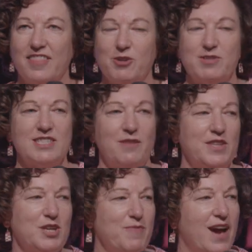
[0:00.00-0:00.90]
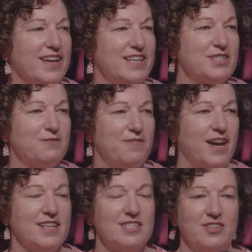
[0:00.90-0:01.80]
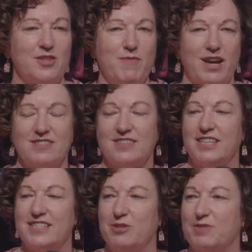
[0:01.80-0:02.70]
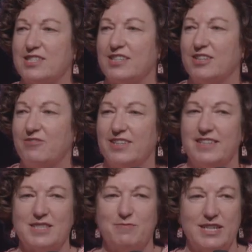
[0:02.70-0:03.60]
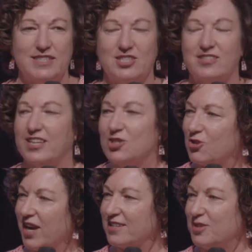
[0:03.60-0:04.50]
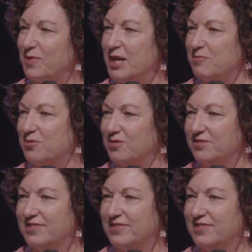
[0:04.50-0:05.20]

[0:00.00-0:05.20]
There was something about his face on the mountain as he was delivering this message that attracted people.